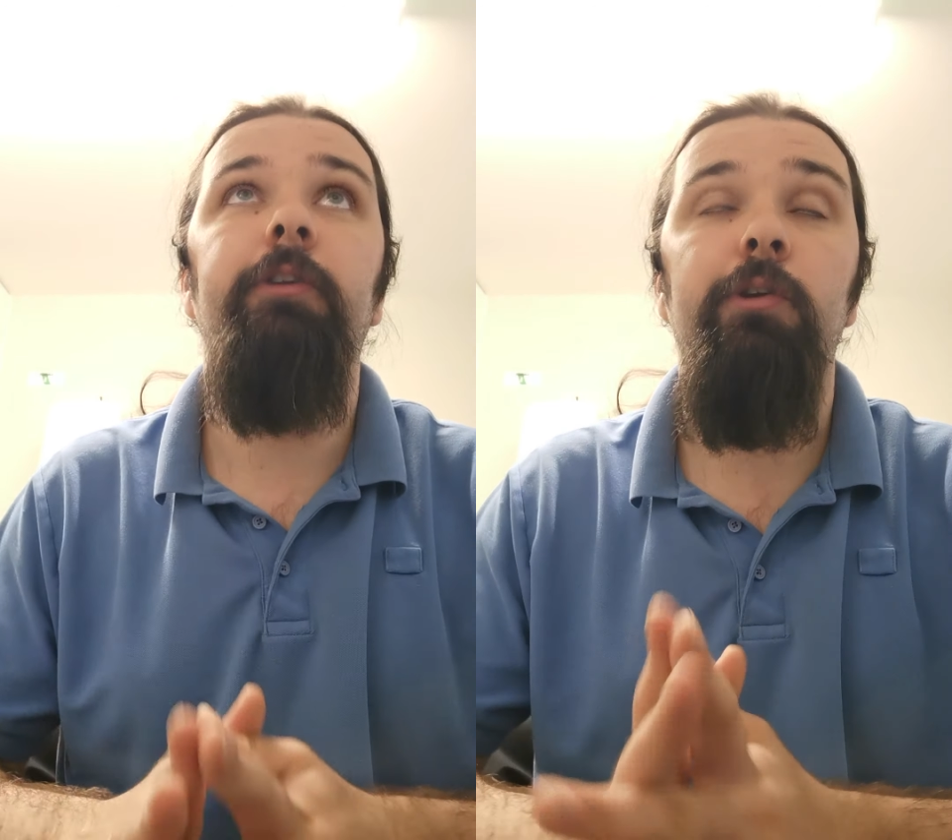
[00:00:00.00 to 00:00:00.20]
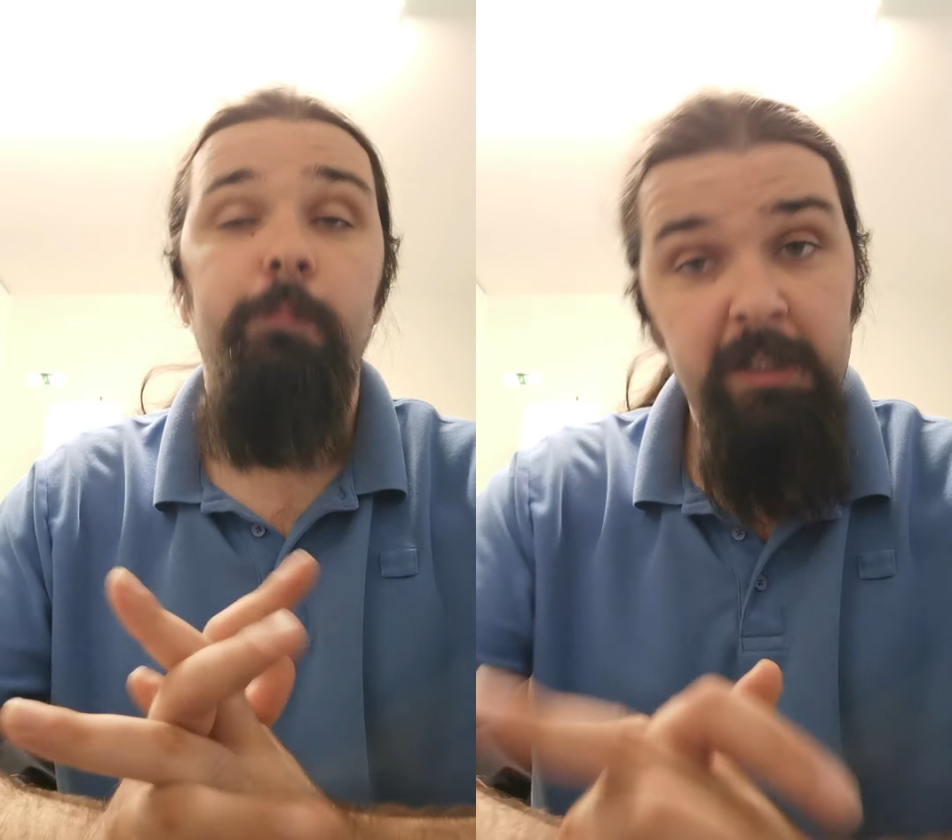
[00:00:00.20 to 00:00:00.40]

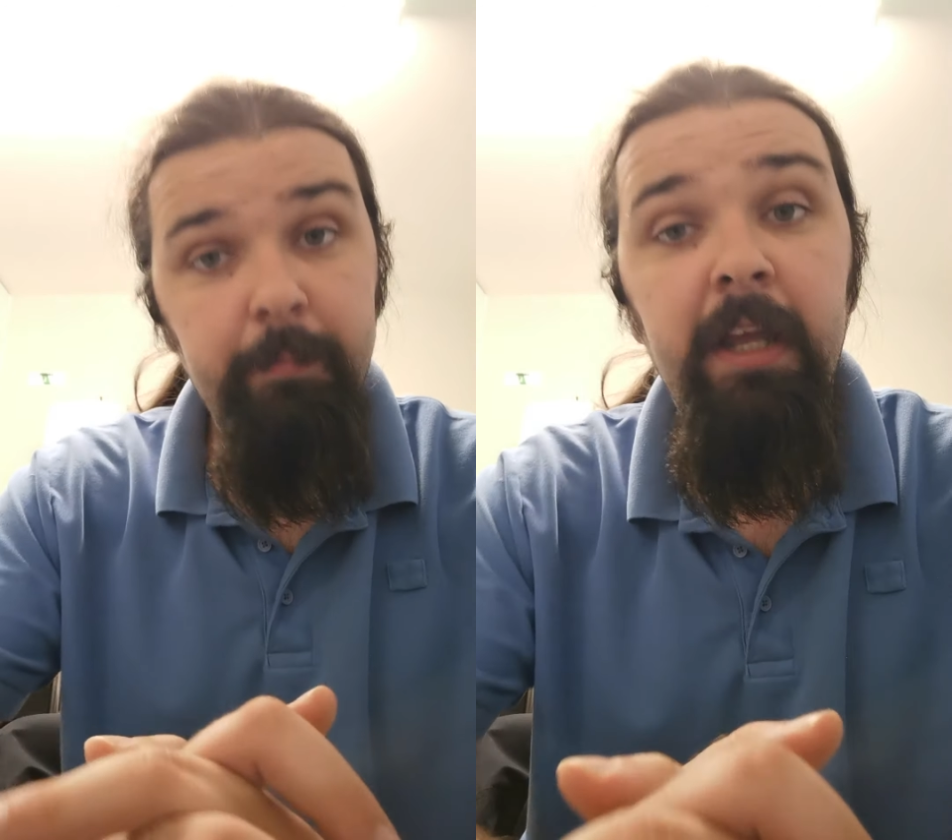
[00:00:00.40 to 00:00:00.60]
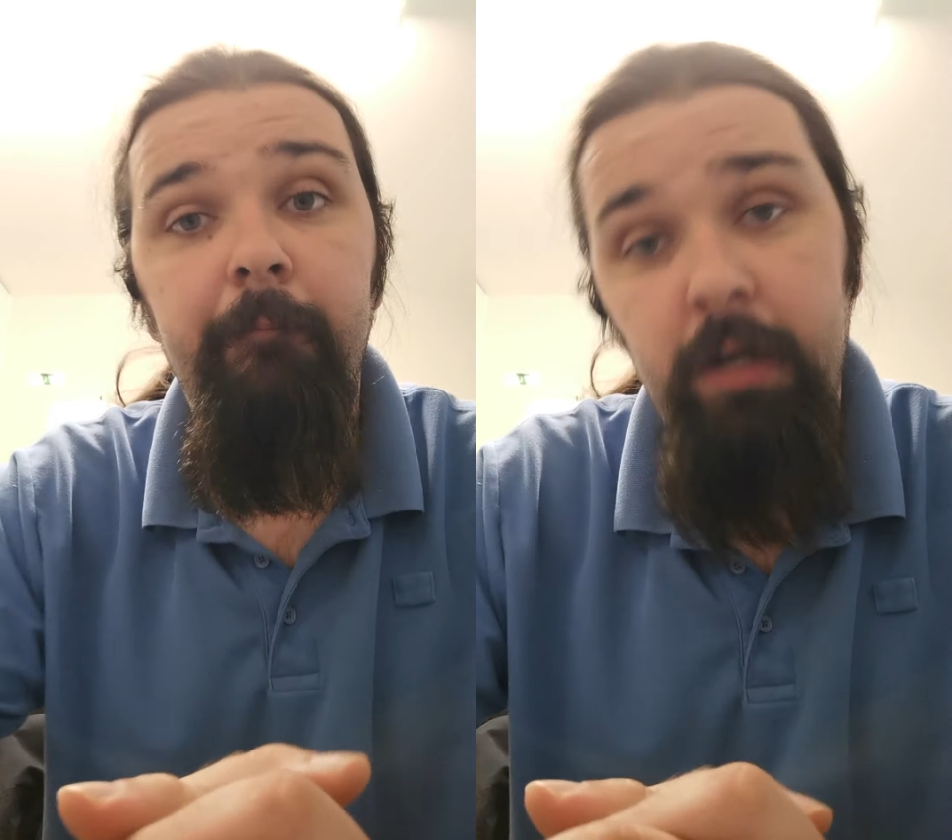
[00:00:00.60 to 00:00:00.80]
Europe is
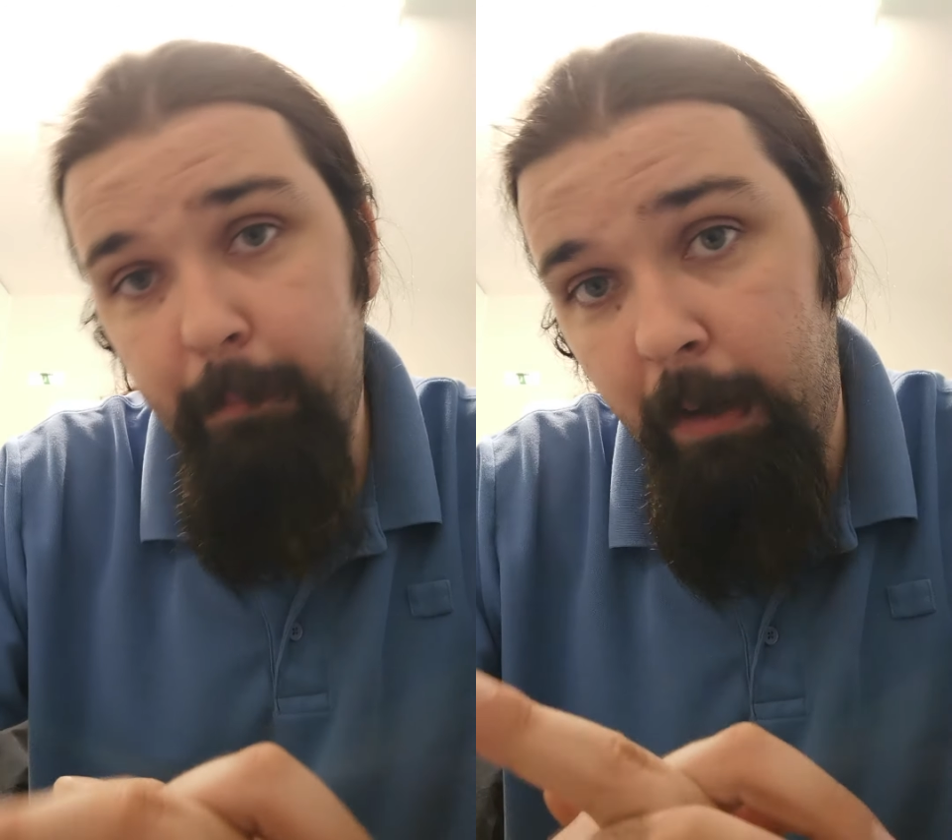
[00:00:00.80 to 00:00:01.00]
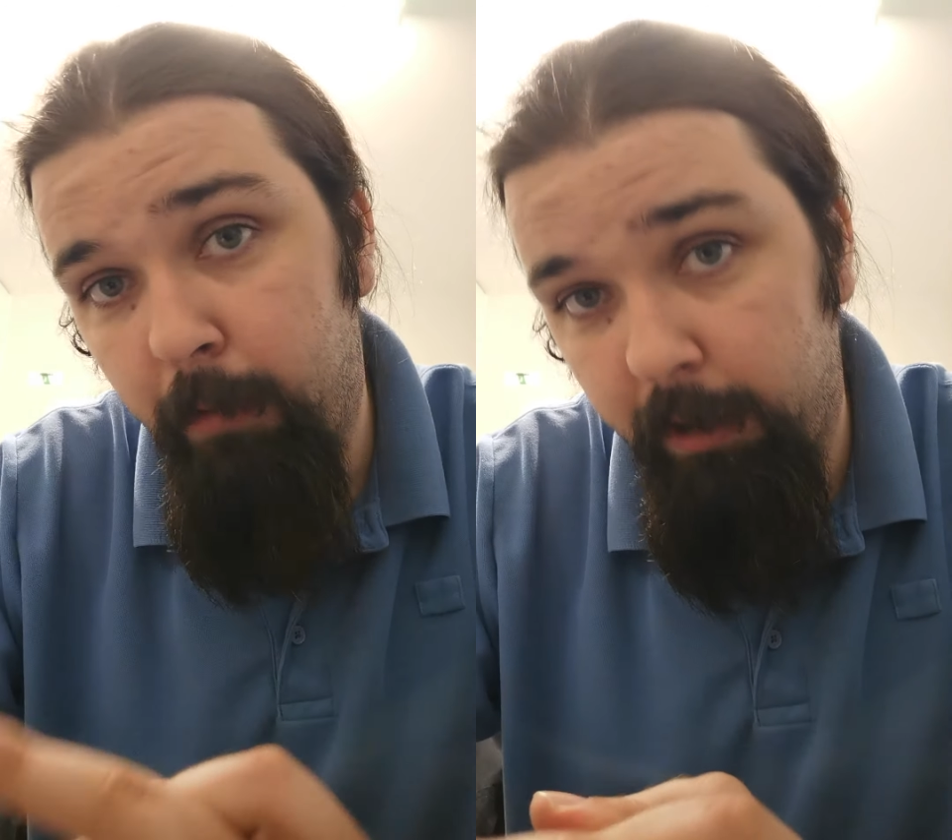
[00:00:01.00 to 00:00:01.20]
being
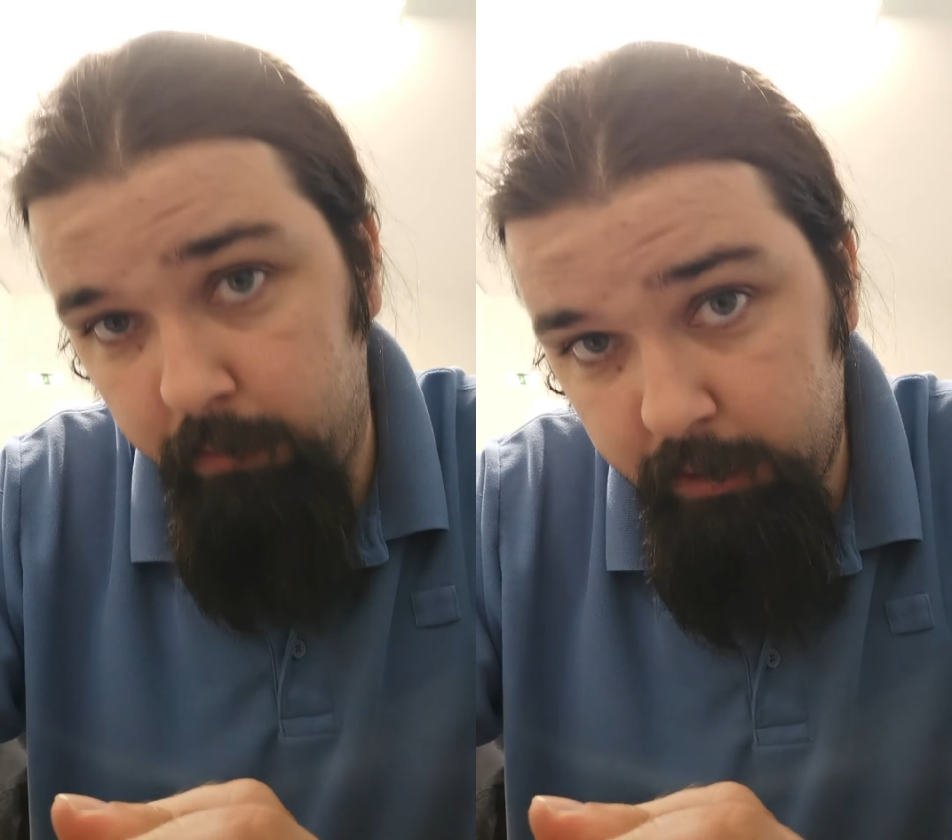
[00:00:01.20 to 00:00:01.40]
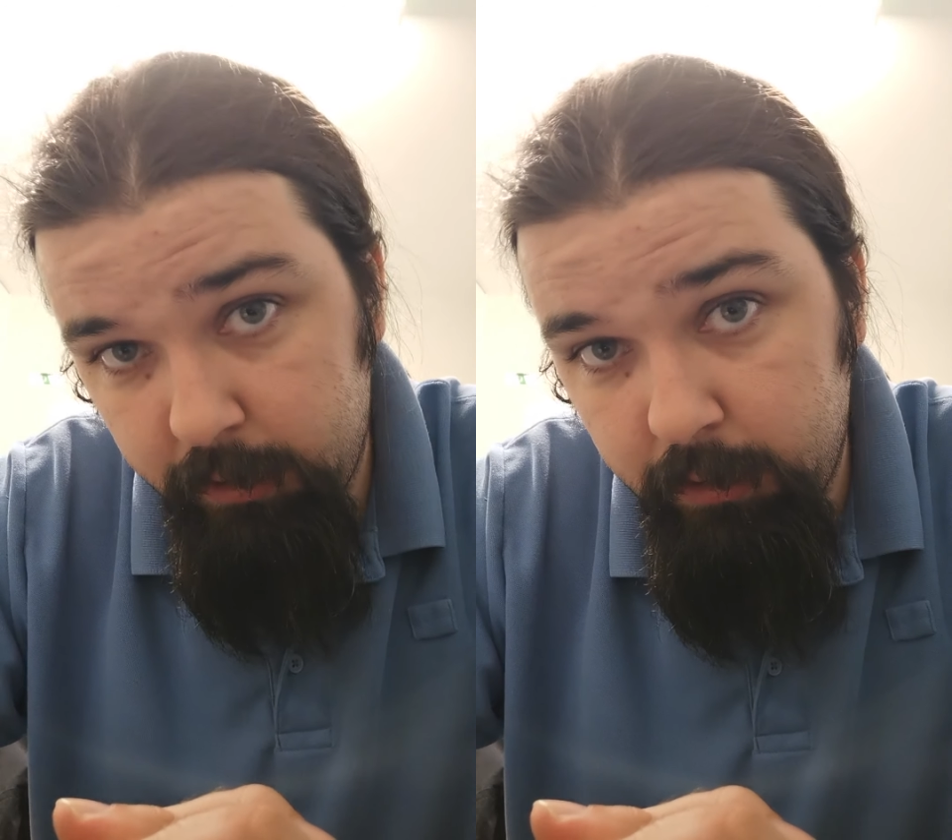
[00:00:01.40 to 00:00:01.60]
flooded by
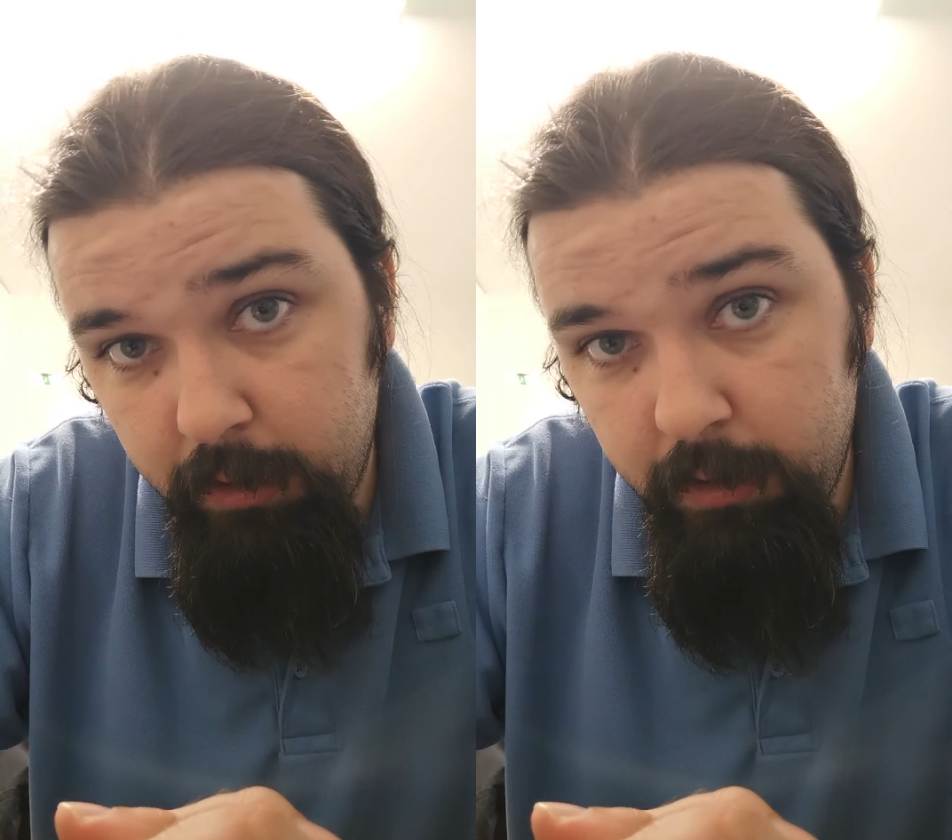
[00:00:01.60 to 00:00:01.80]
migrants.